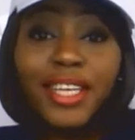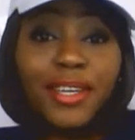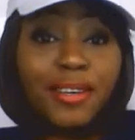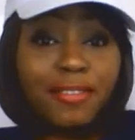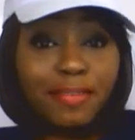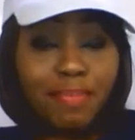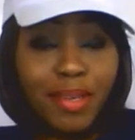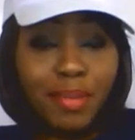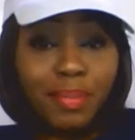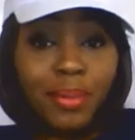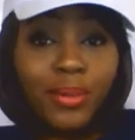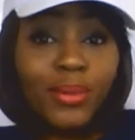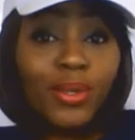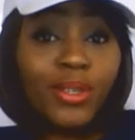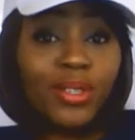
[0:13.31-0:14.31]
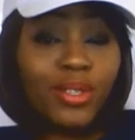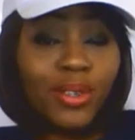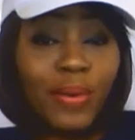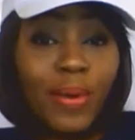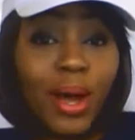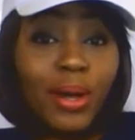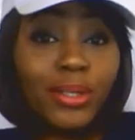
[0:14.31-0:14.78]
of people you
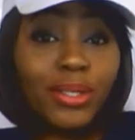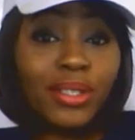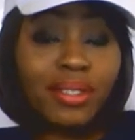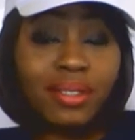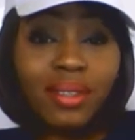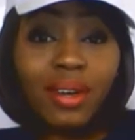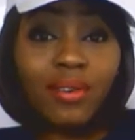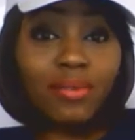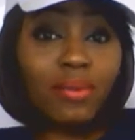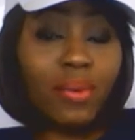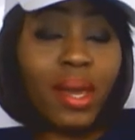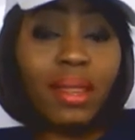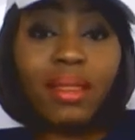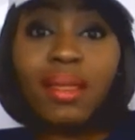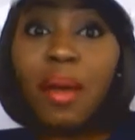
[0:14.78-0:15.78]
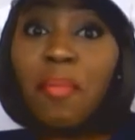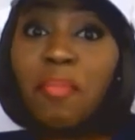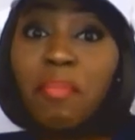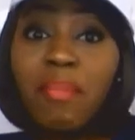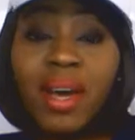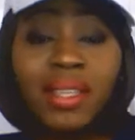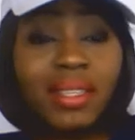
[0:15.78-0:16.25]
surround yourself with
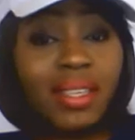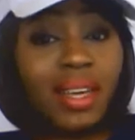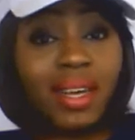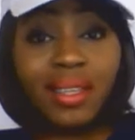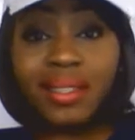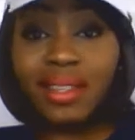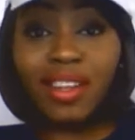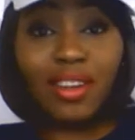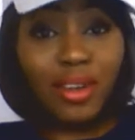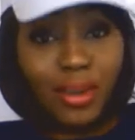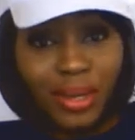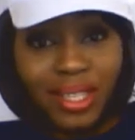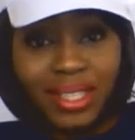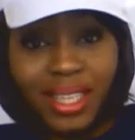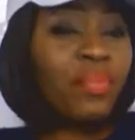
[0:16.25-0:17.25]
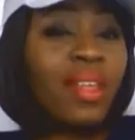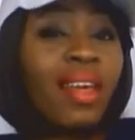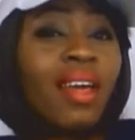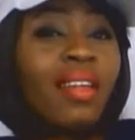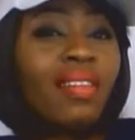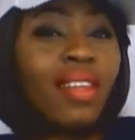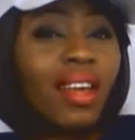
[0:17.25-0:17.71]
matters a lot.
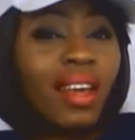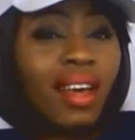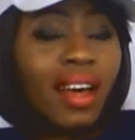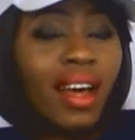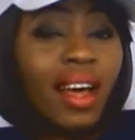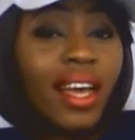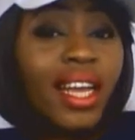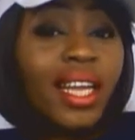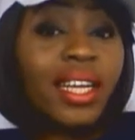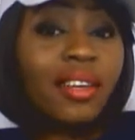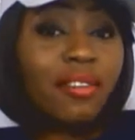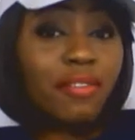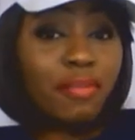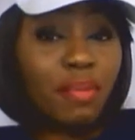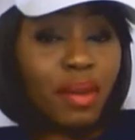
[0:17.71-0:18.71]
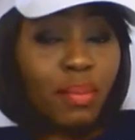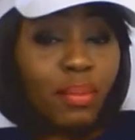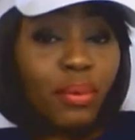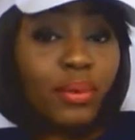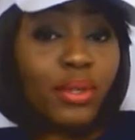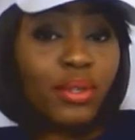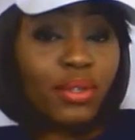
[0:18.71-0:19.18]
The kind of
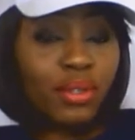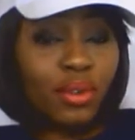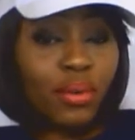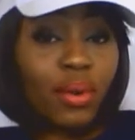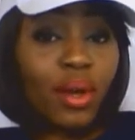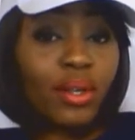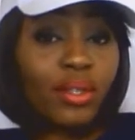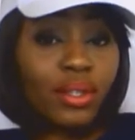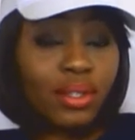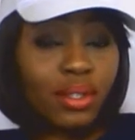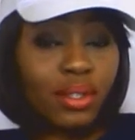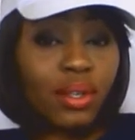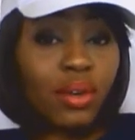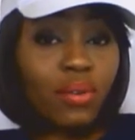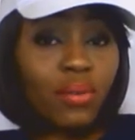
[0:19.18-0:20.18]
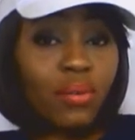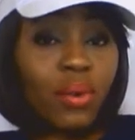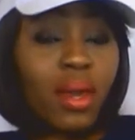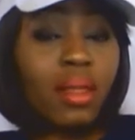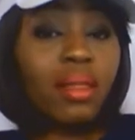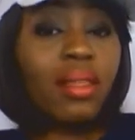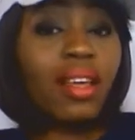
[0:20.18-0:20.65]
people you surround yourself
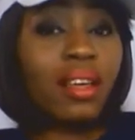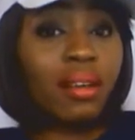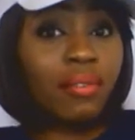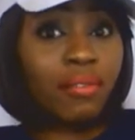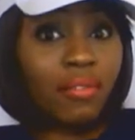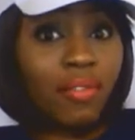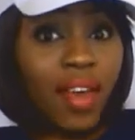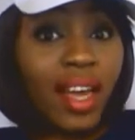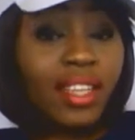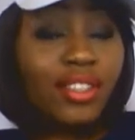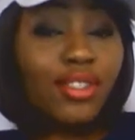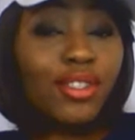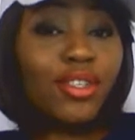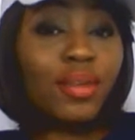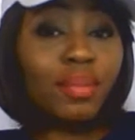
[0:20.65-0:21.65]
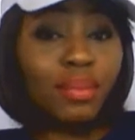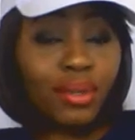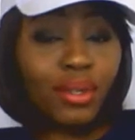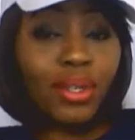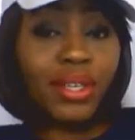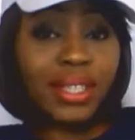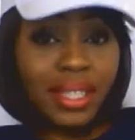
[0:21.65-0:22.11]
with affects your
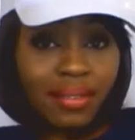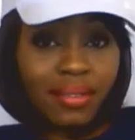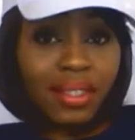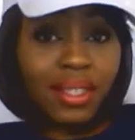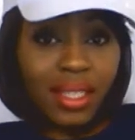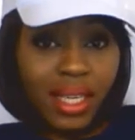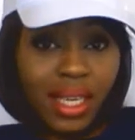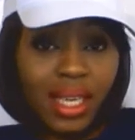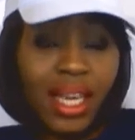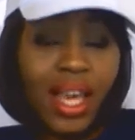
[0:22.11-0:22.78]
productivity.